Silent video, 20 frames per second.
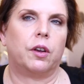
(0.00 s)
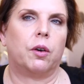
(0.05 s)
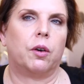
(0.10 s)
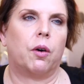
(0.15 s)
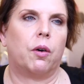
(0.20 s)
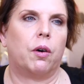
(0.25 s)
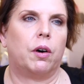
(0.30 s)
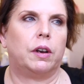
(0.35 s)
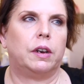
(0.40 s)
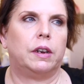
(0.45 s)

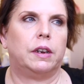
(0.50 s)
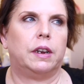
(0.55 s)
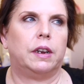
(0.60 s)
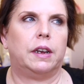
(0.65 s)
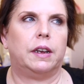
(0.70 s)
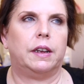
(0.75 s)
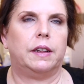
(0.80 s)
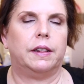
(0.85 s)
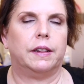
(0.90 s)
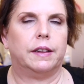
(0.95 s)
caught it
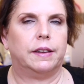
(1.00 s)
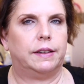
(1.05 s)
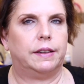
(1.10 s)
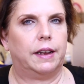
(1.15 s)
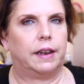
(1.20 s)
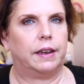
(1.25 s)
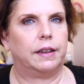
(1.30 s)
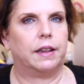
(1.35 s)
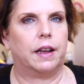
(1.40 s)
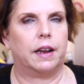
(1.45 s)
in the
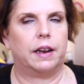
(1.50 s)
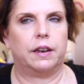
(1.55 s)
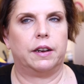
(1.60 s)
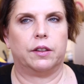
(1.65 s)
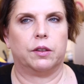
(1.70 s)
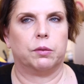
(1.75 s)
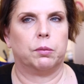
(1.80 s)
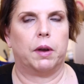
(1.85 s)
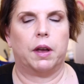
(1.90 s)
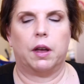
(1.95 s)
daylight
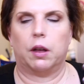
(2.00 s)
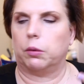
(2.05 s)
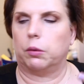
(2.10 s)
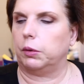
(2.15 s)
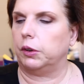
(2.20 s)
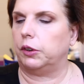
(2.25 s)
as well,